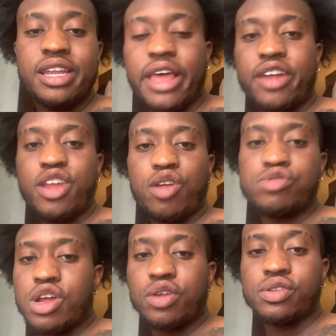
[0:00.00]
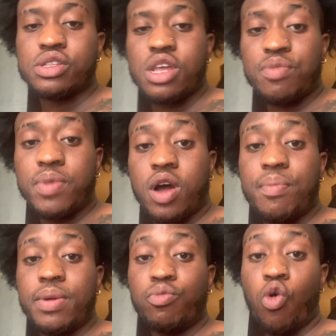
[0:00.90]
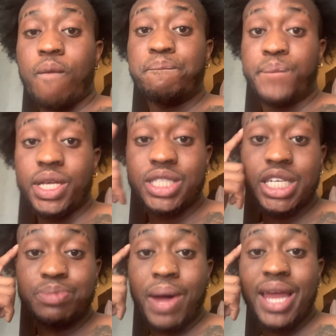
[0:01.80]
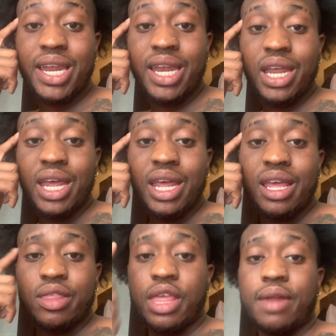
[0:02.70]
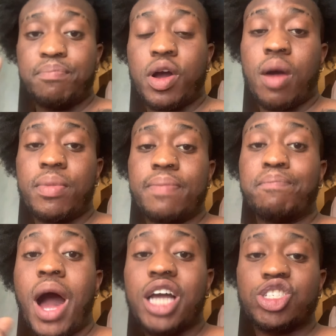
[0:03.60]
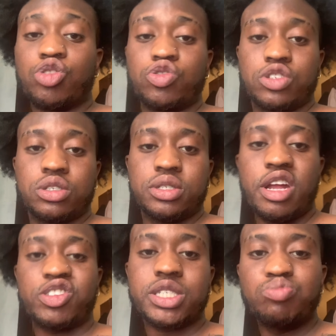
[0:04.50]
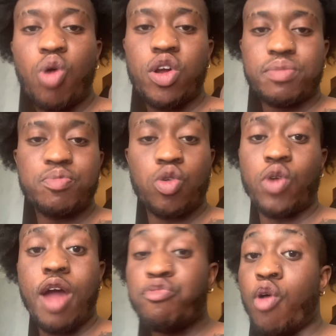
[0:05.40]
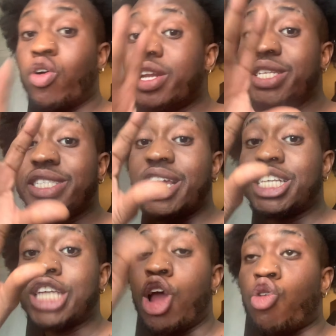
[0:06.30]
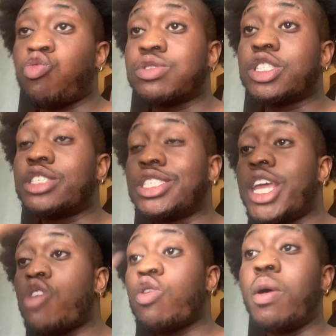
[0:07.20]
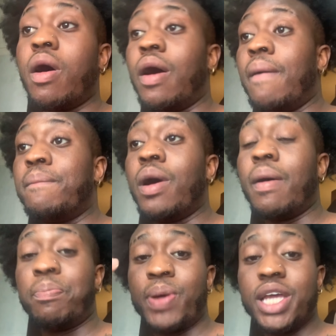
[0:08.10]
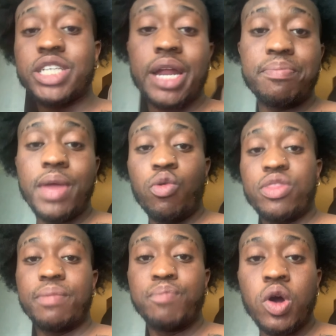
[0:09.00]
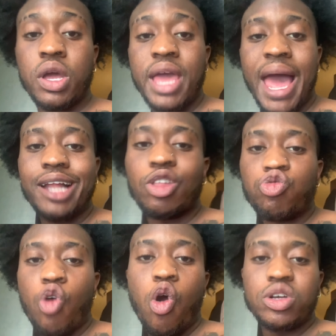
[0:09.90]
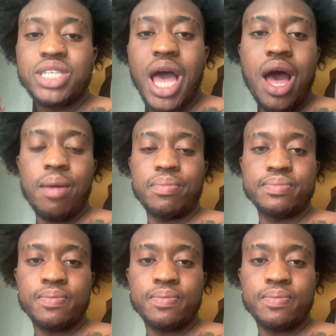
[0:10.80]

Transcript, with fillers: that they're they're they're becoming more business minded than becoming boxers. They're smart, bro. All these niggas tear a, a, a page out of Mayweather book at the wrong time.